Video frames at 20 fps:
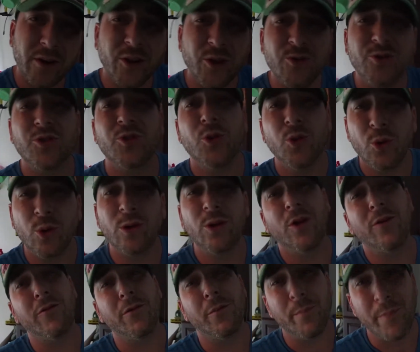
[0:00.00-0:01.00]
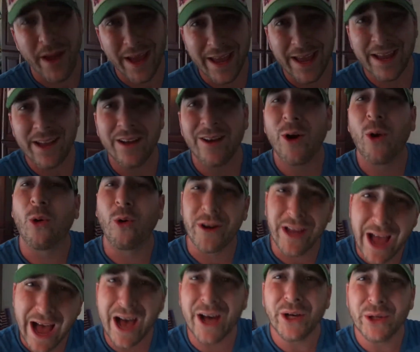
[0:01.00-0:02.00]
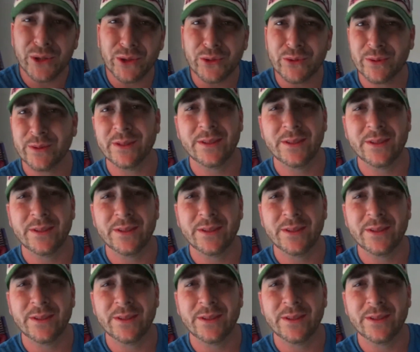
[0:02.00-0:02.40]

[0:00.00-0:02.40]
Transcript: to use Google over Bing or Yahoo